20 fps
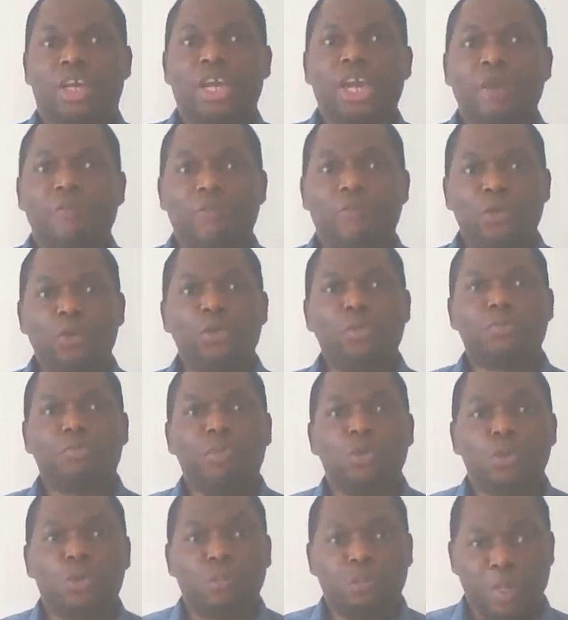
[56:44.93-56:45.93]
If
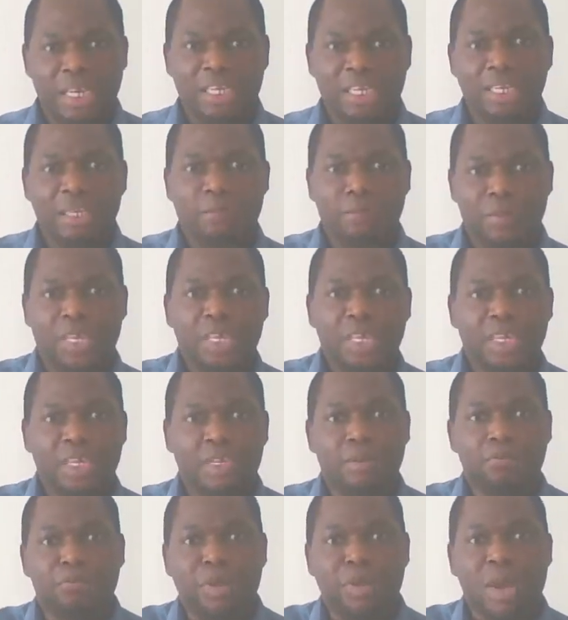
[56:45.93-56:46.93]
you put
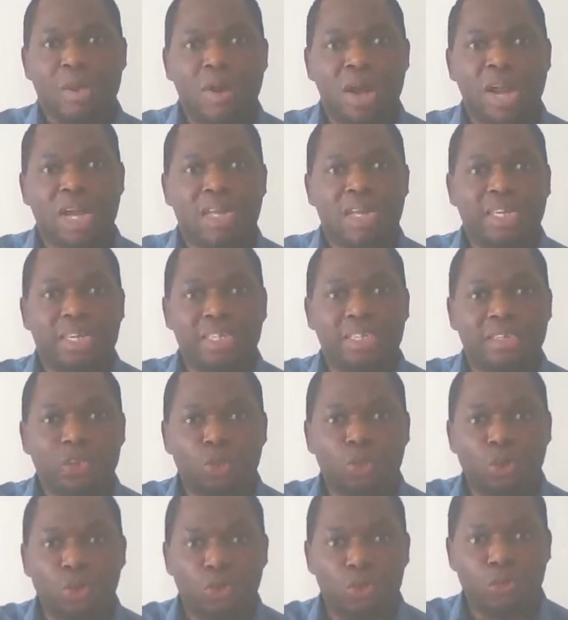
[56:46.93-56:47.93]
PDP in power
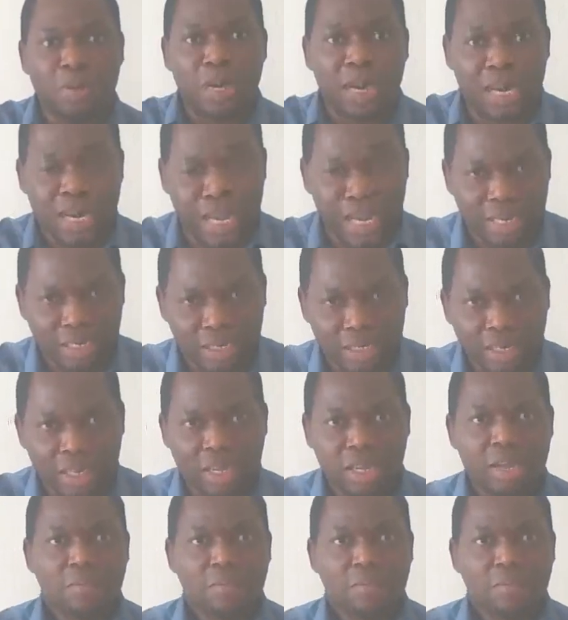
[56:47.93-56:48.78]
in Yoruba land,